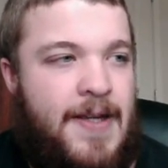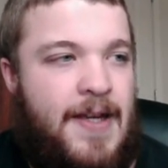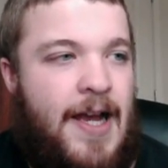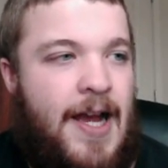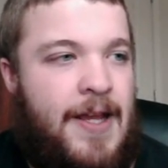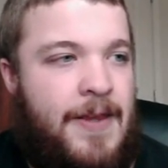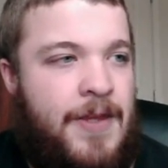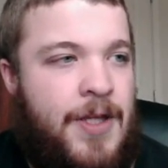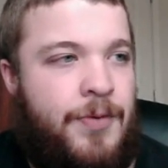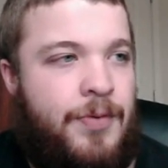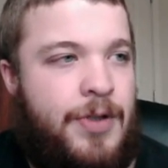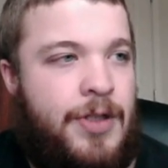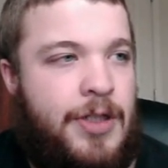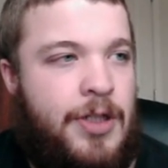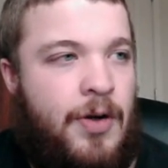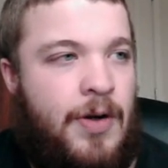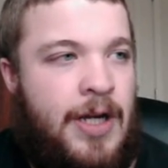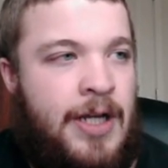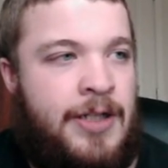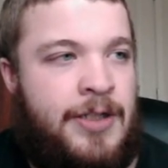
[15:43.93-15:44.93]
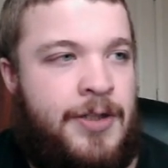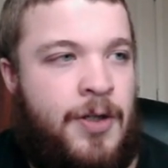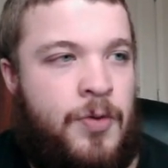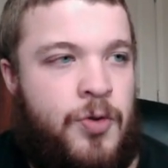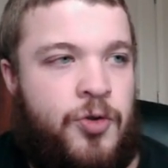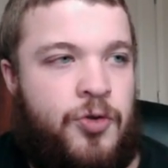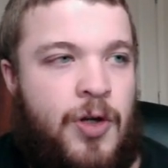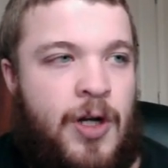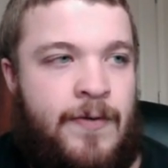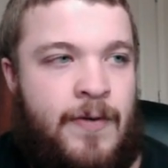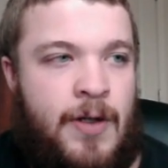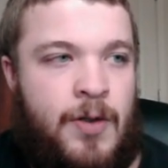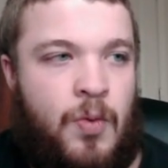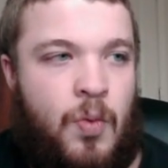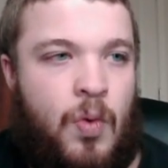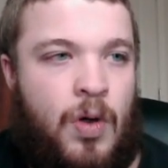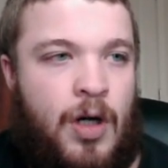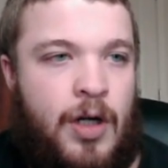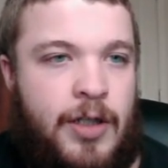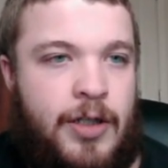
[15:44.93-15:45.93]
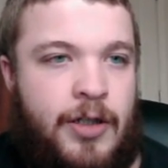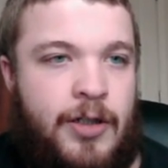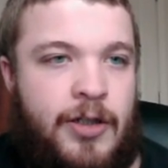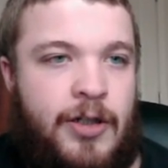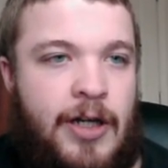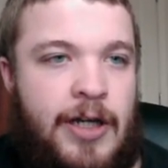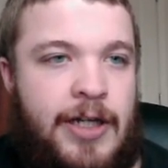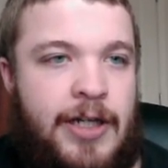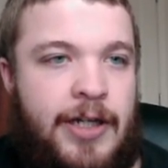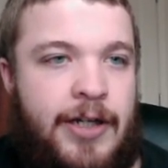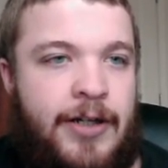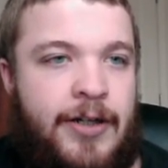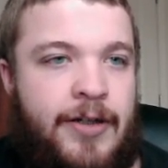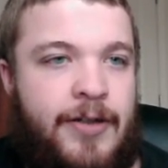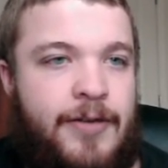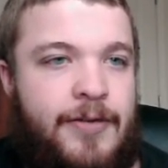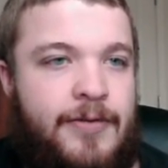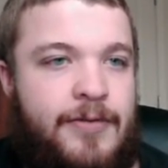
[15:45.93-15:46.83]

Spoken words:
I think we're going to go ahead and go Trayvon Walker right here.